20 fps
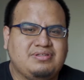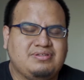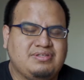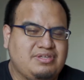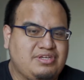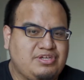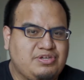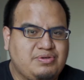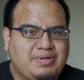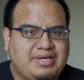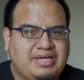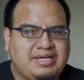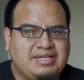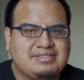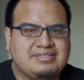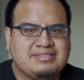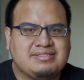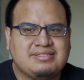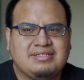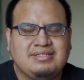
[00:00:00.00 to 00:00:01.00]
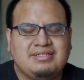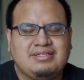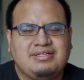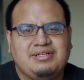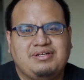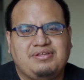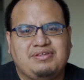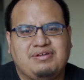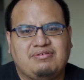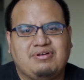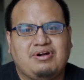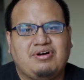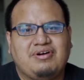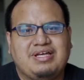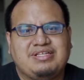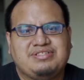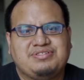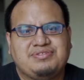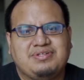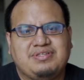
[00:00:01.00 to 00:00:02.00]
the US. They were all
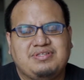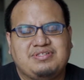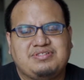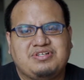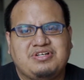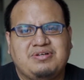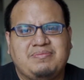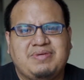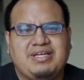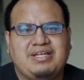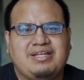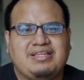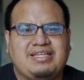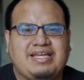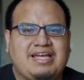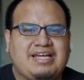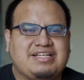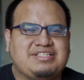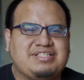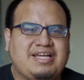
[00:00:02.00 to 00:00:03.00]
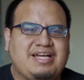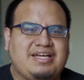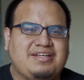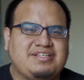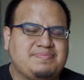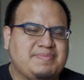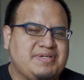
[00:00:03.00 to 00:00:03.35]
entering the tournament. They actually had a